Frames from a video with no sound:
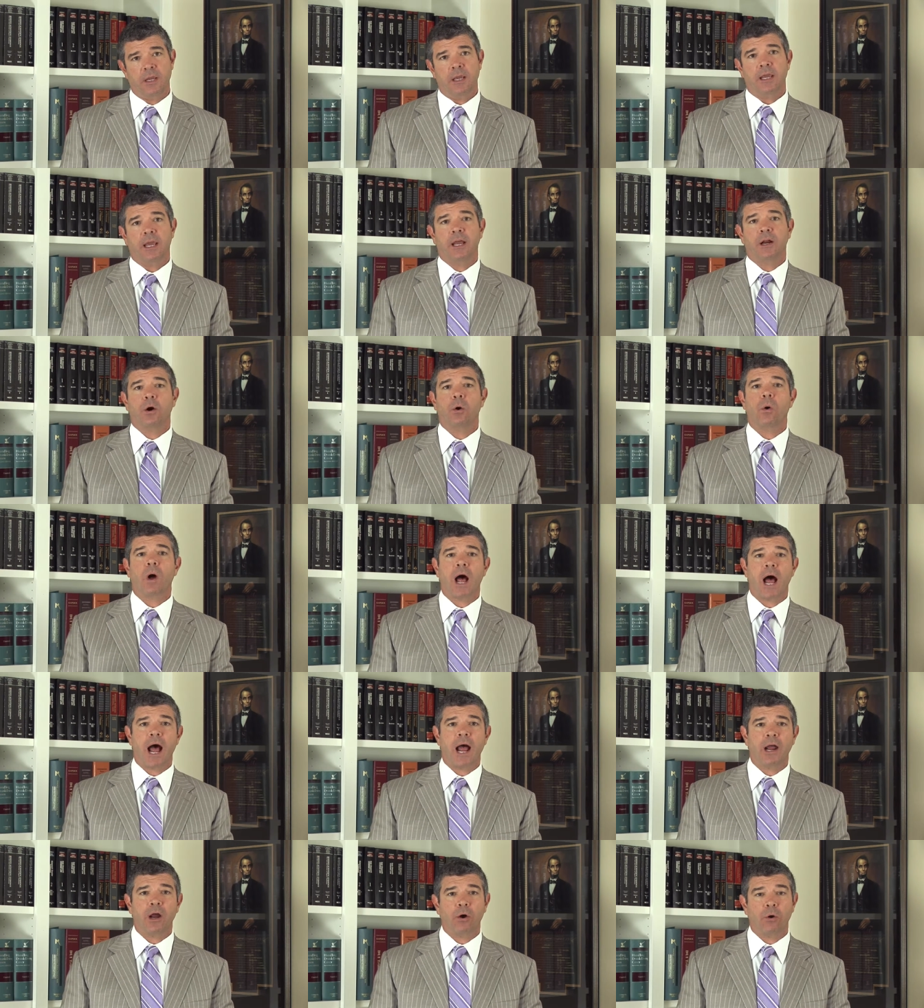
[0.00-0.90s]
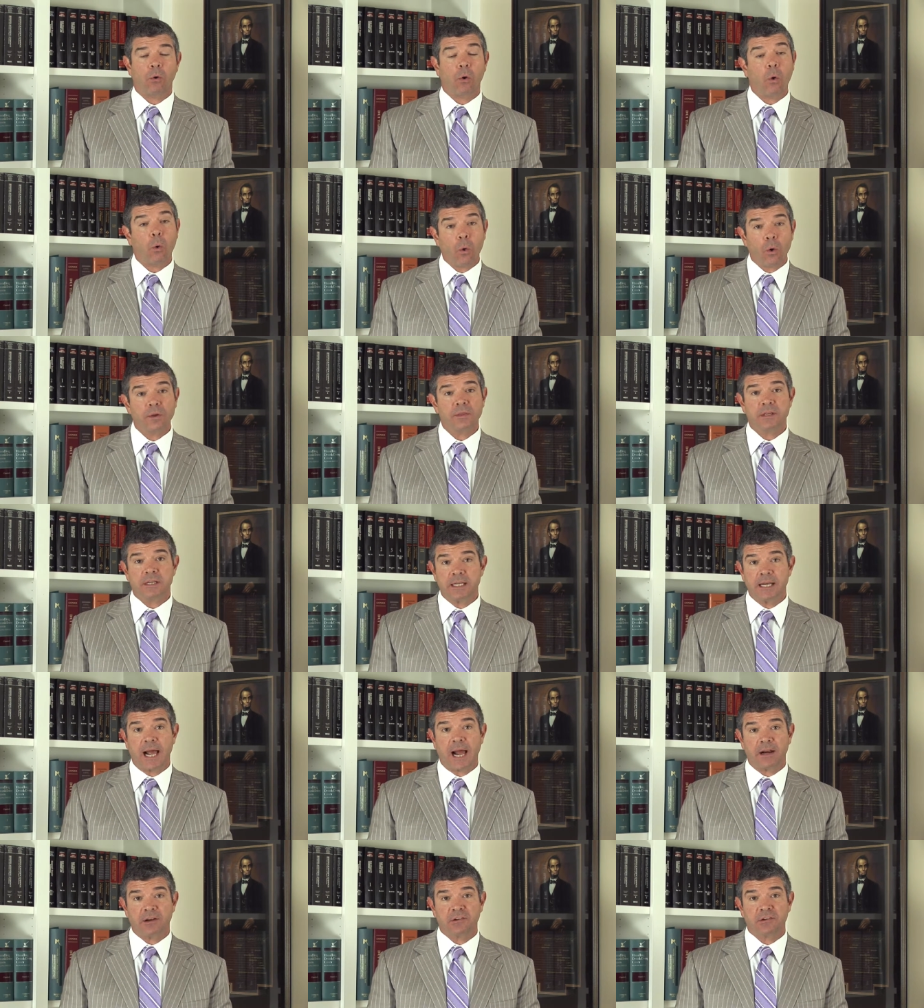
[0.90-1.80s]
in Ohio or the
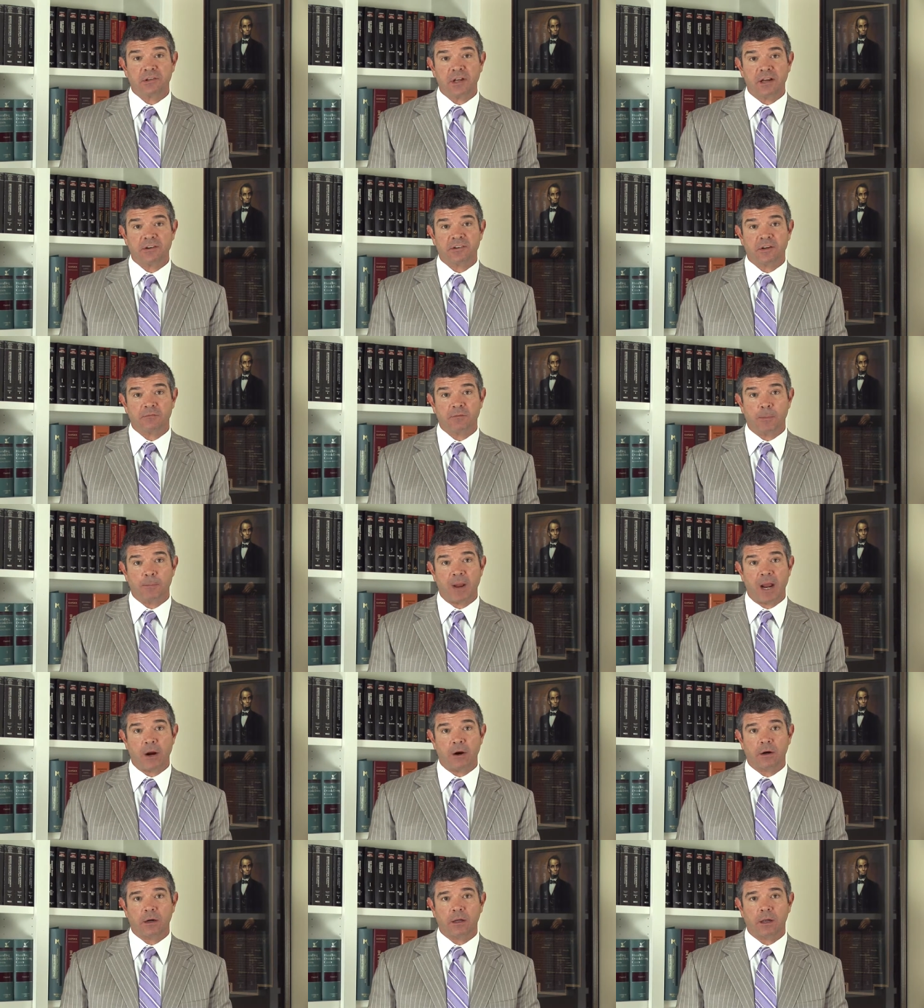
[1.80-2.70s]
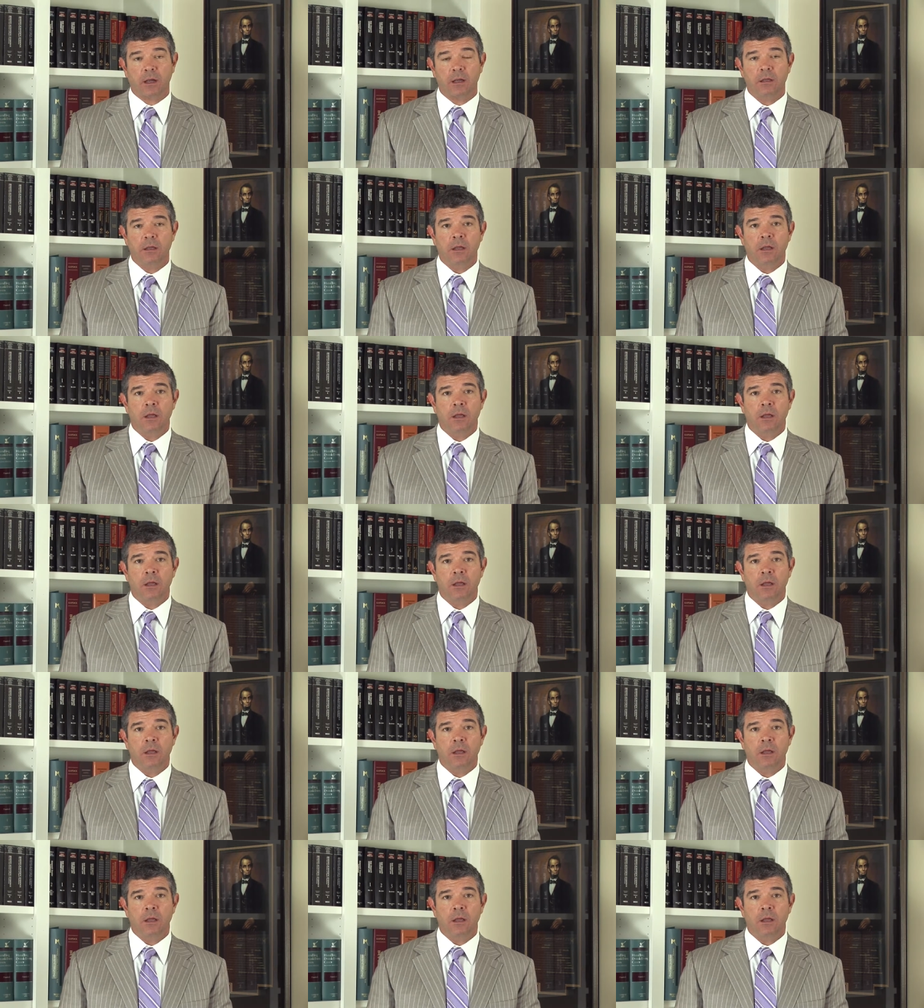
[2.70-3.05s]
United States of America.